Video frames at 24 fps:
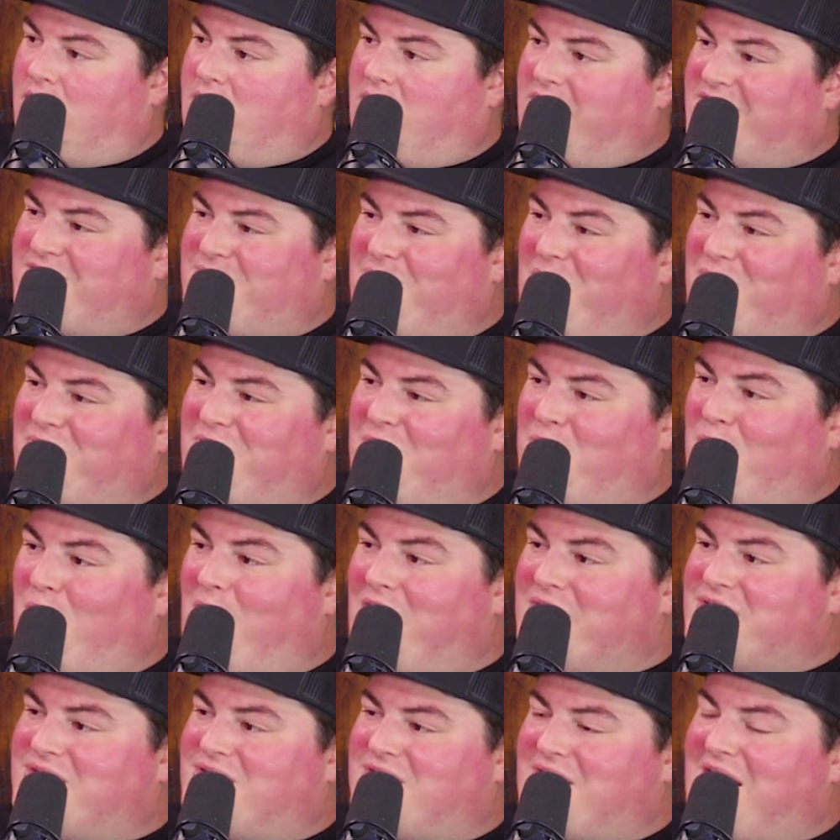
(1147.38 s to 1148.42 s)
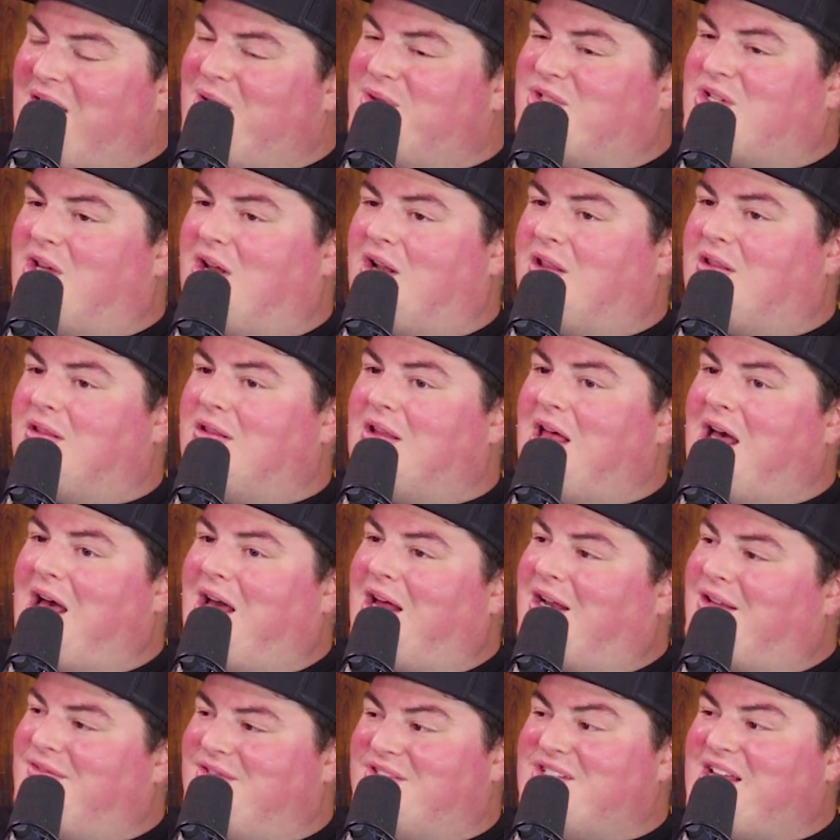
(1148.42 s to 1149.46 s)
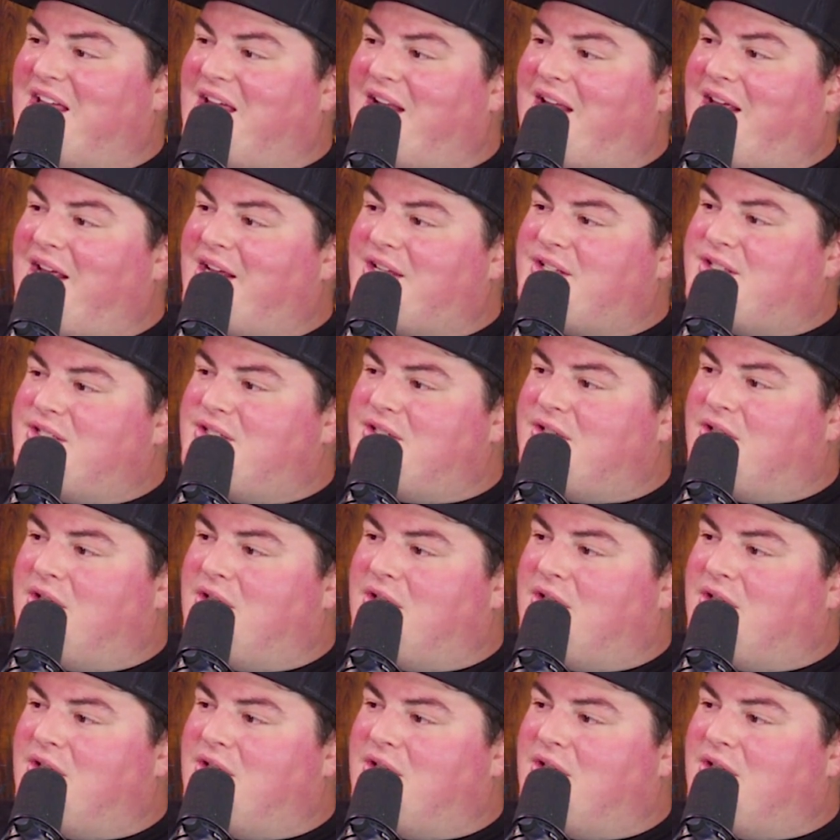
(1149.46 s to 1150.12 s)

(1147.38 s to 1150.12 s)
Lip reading: I smoked it once. I was on a lot of Xanax.